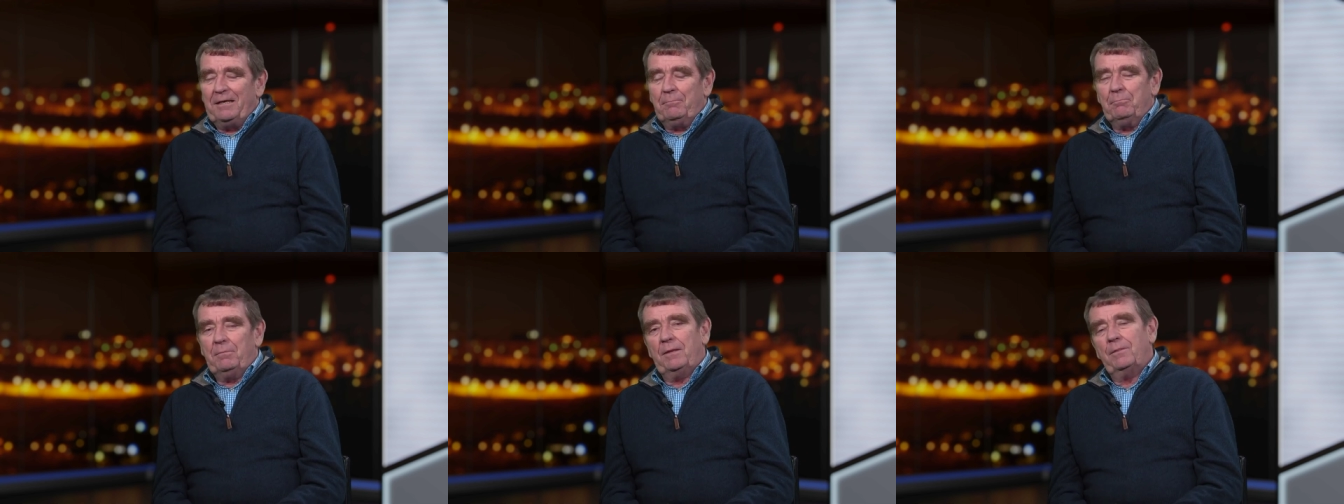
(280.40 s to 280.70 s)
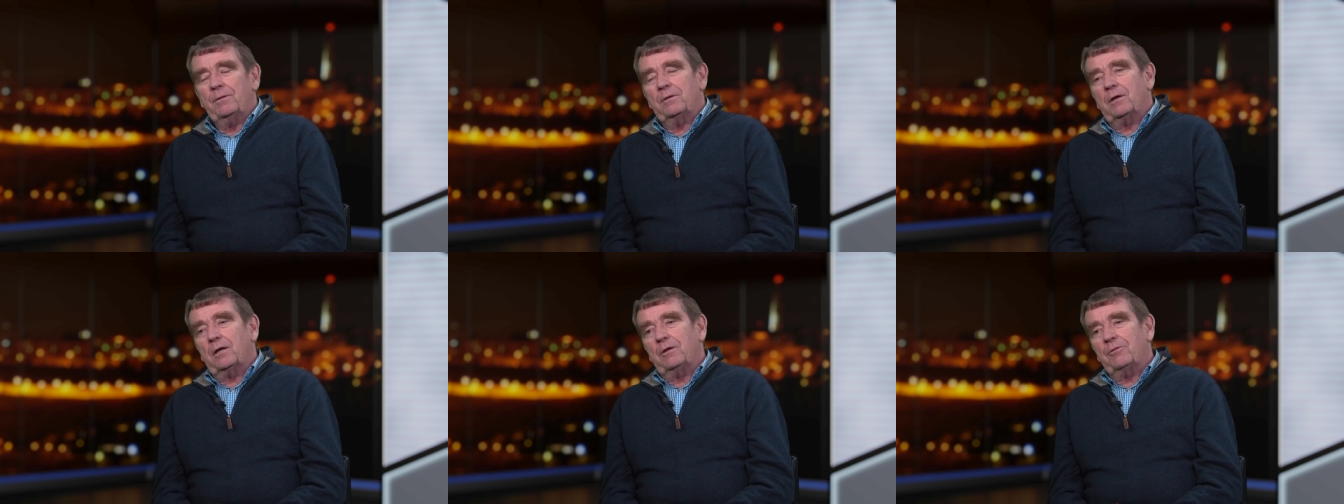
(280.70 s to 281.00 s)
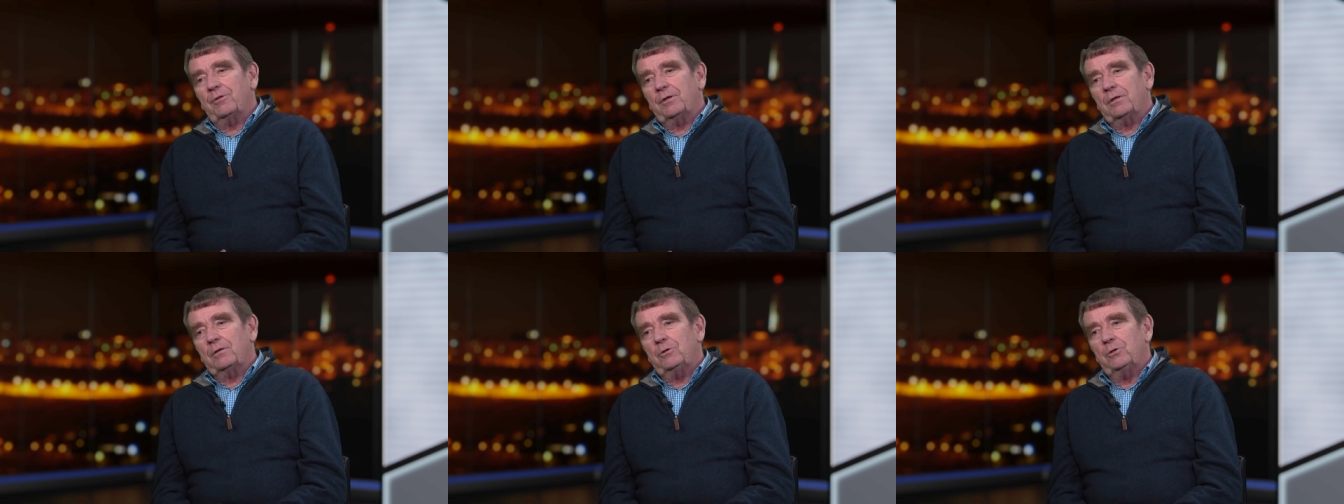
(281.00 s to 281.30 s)
meant that I
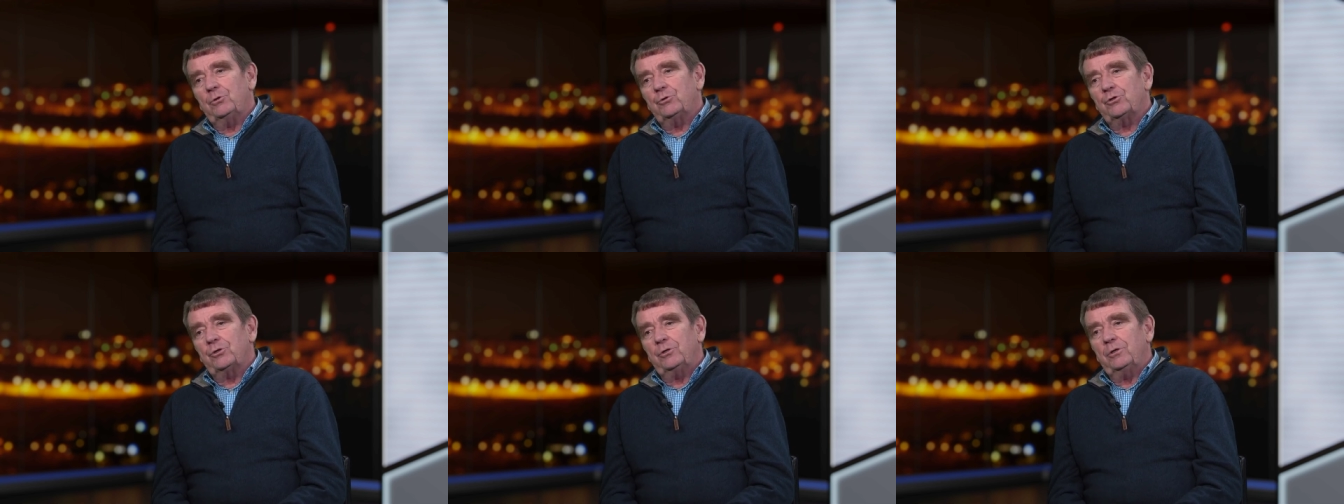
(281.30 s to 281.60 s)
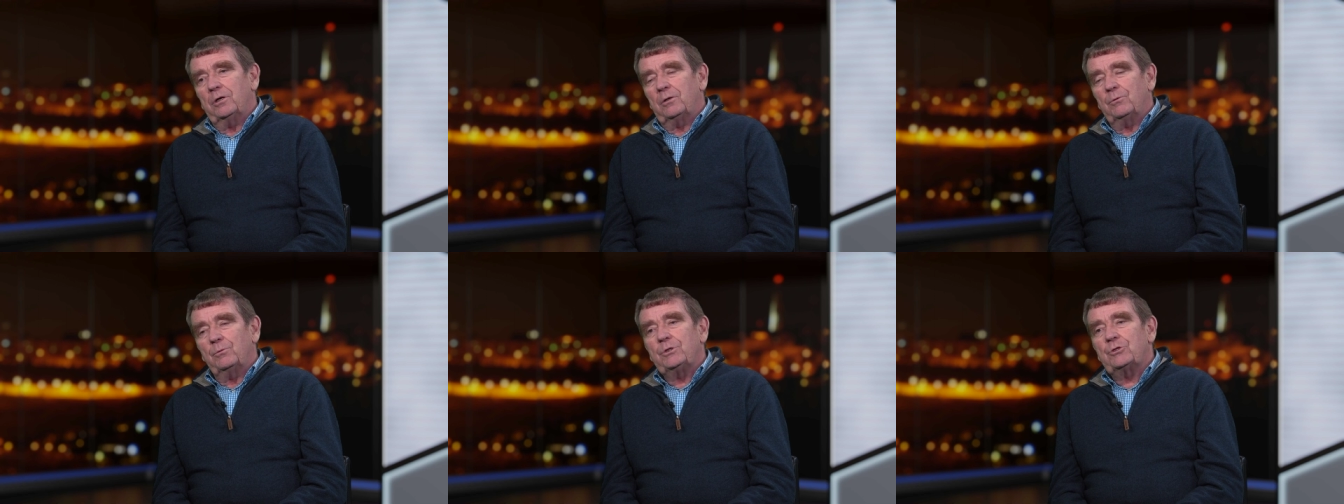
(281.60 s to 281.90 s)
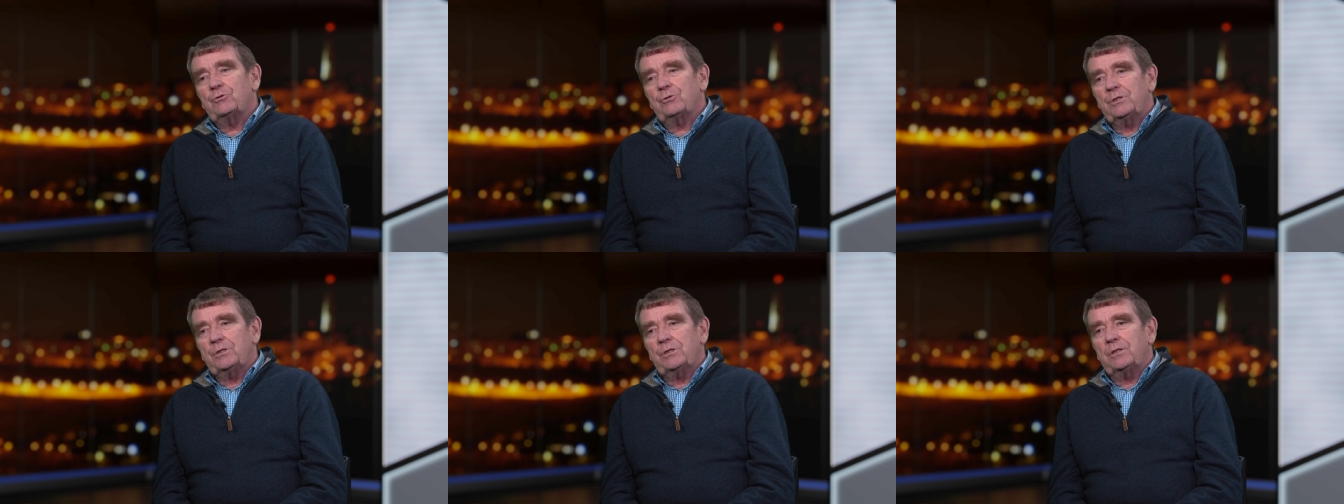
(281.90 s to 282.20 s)
think each, you know we
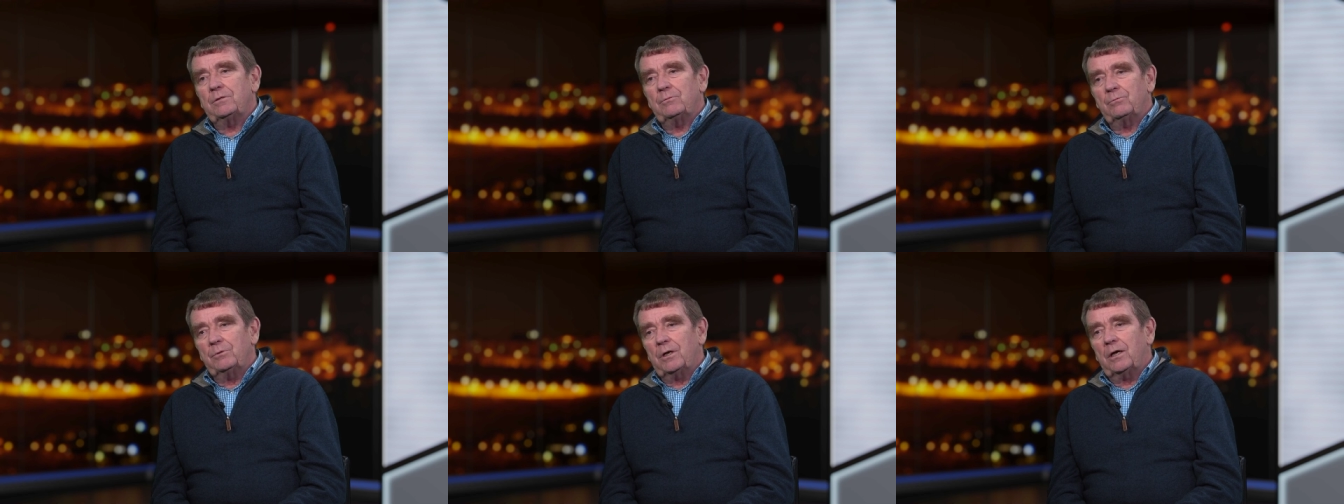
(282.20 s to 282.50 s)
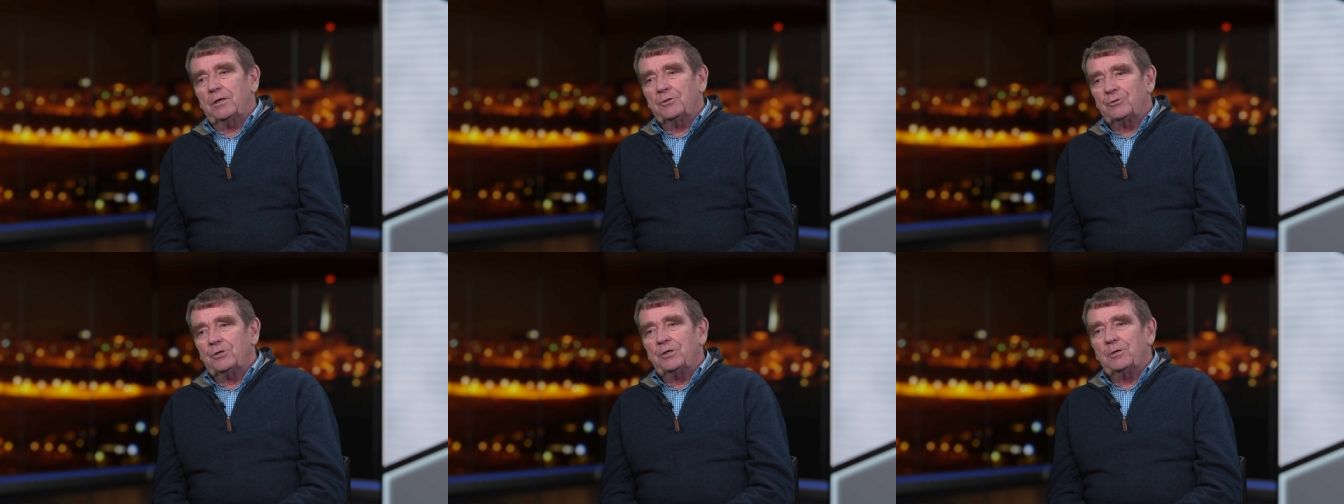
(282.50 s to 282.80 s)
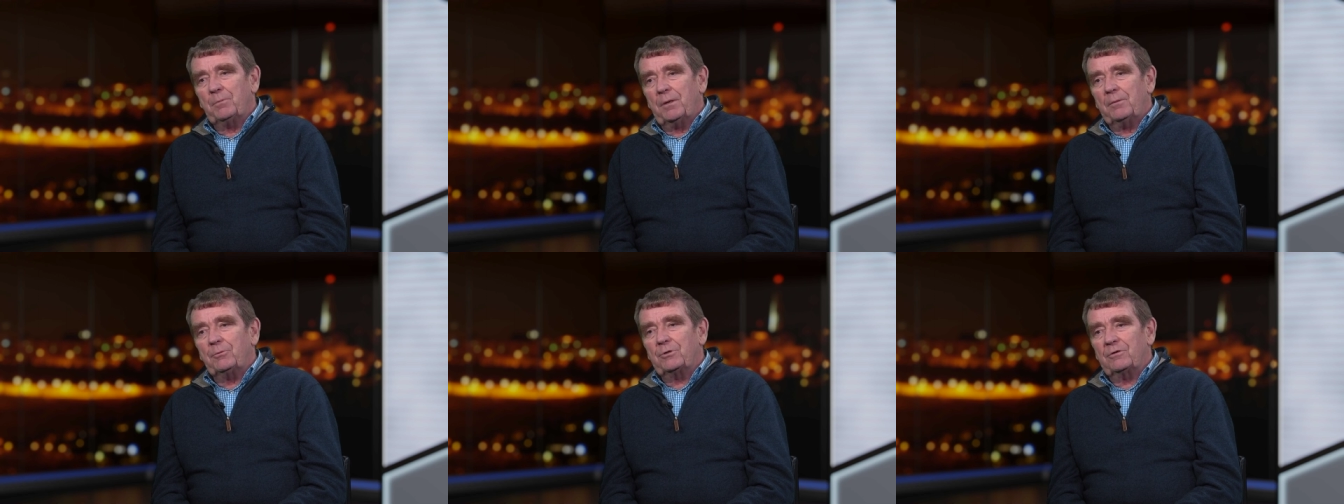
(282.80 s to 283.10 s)
treated I
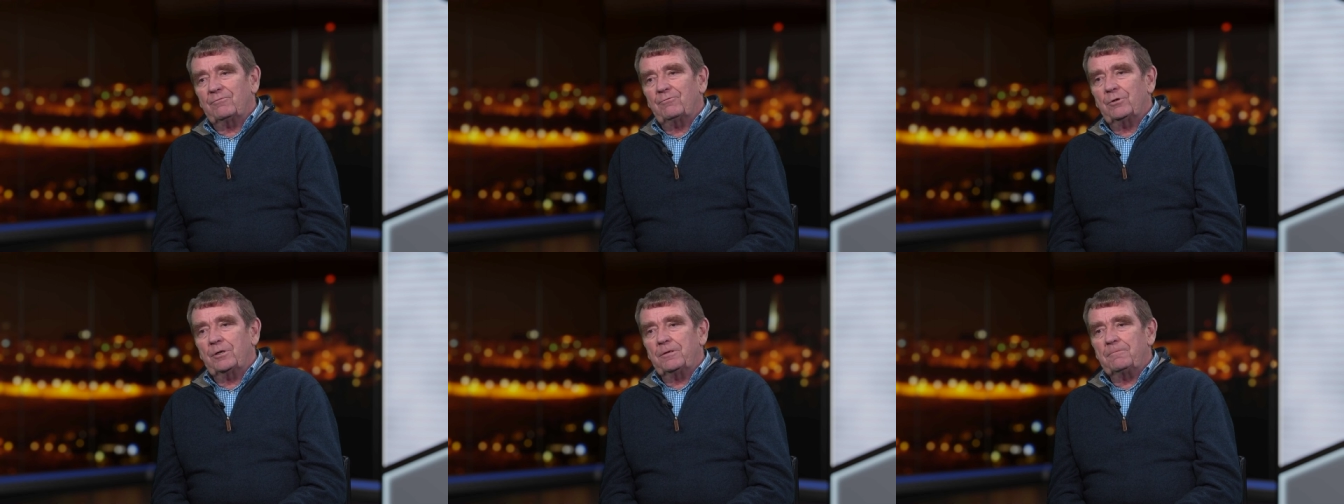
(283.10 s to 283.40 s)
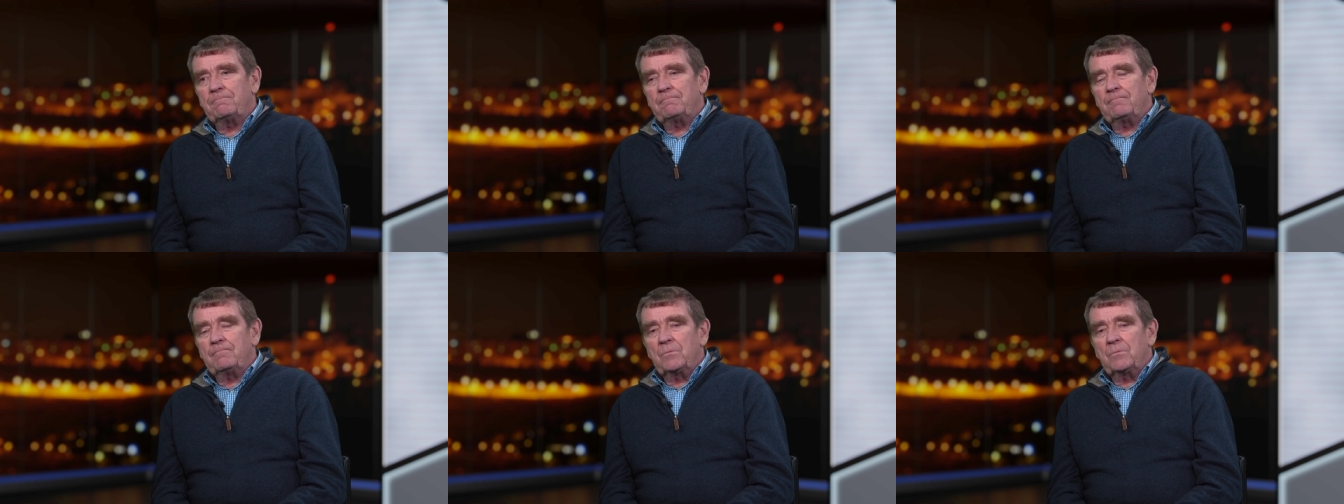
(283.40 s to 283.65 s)
treated people differently.